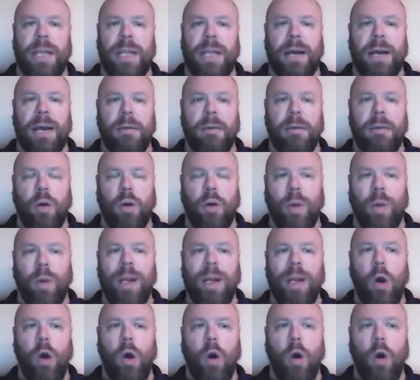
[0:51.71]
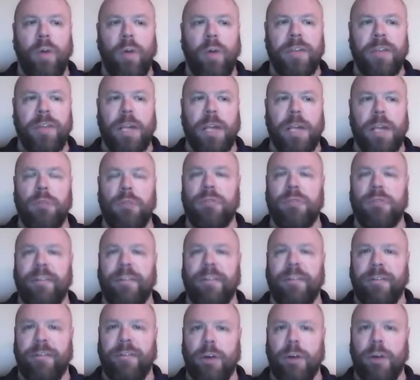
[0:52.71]
I quite often
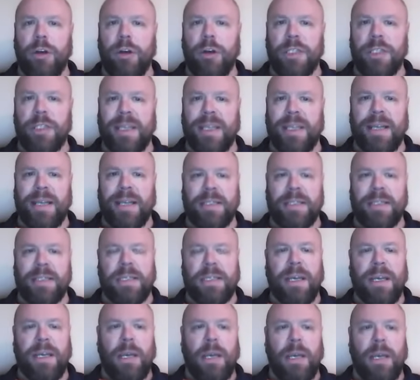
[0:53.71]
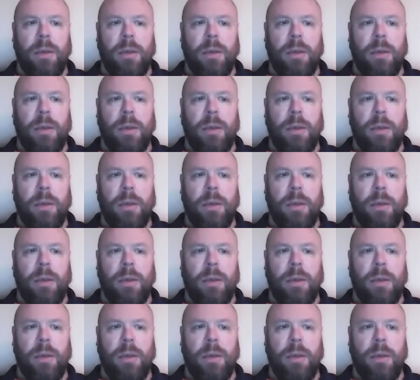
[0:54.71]
refer to this